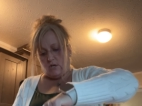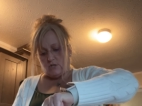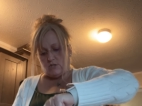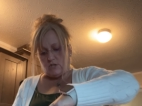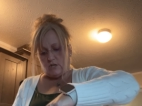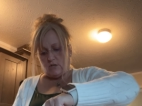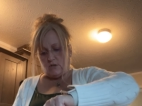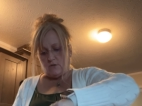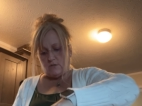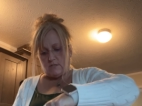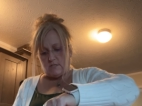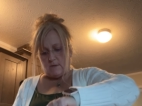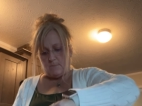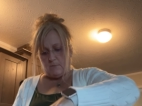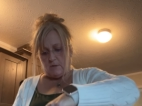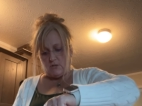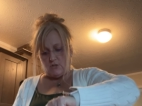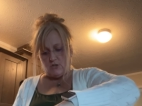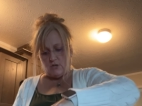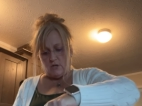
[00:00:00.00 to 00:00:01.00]
she used a
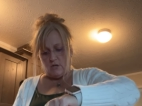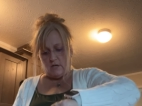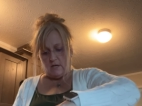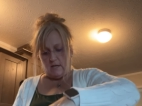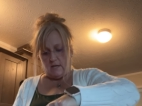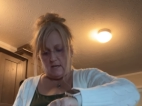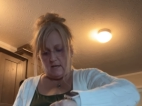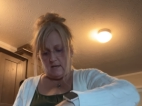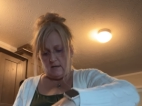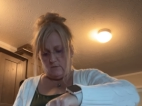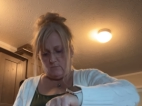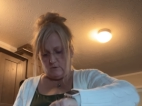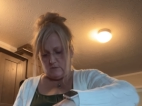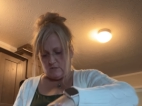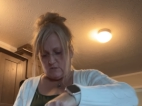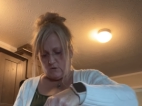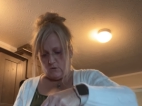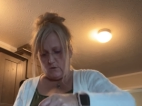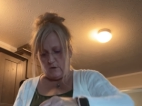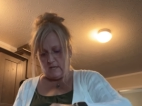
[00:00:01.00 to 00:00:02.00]
pitcher, and it was
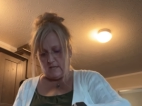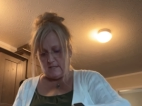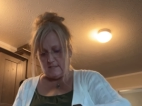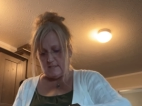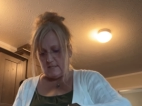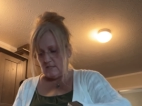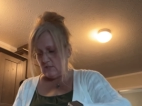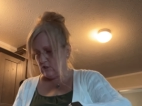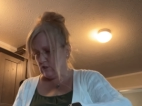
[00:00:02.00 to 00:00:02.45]
so easy.